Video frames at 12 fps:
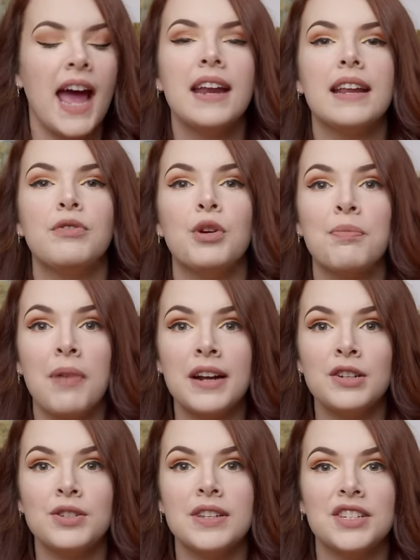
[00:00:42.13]
And if you're brand
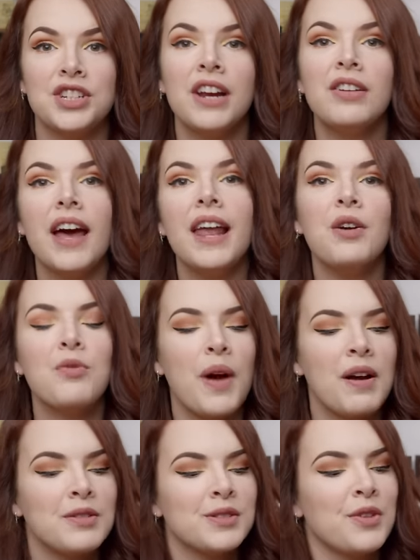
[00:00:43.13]
new to this channel, hello,
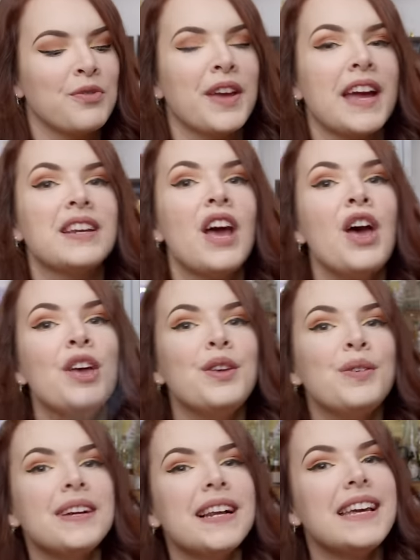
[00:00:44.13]
welcome. Don't forget,
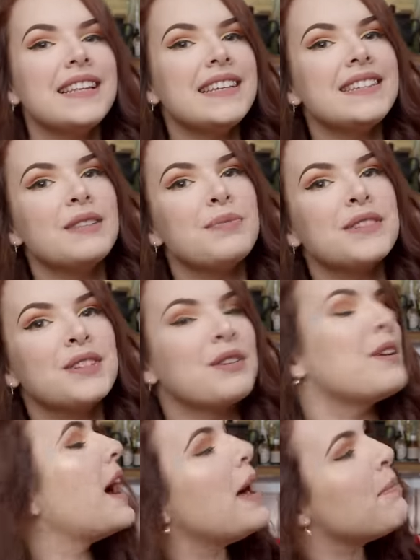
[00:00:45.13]
you can click the
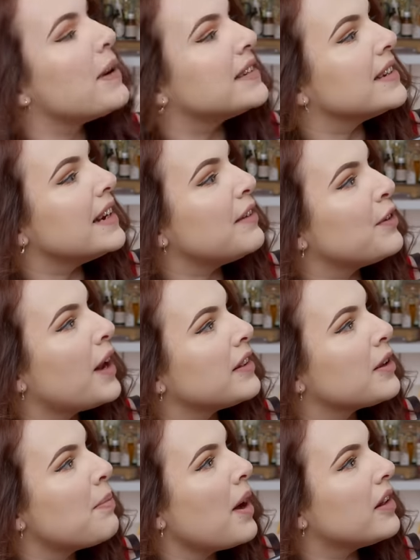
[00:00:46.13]
subscribe button if you'd like
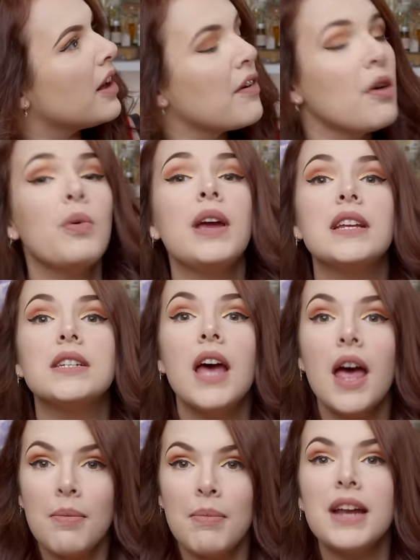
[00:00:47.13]
to become part of our weird,
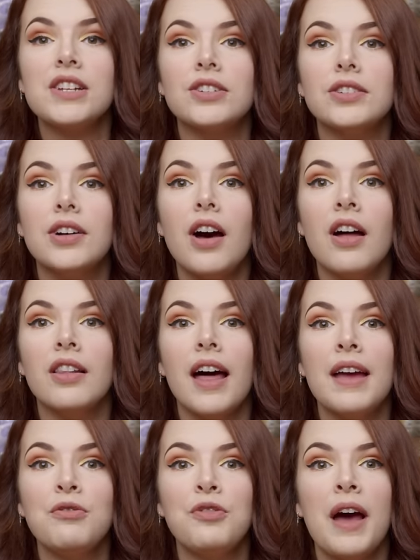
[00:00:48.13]
magical
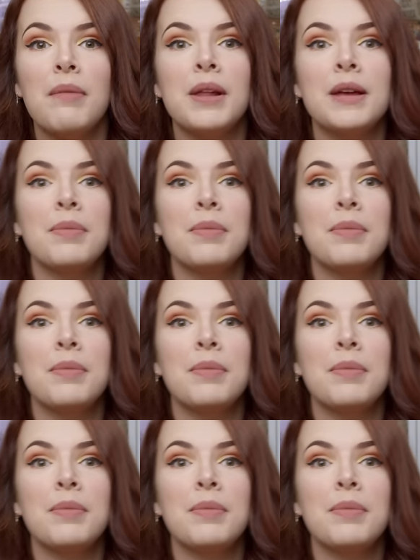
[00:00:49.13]
online family.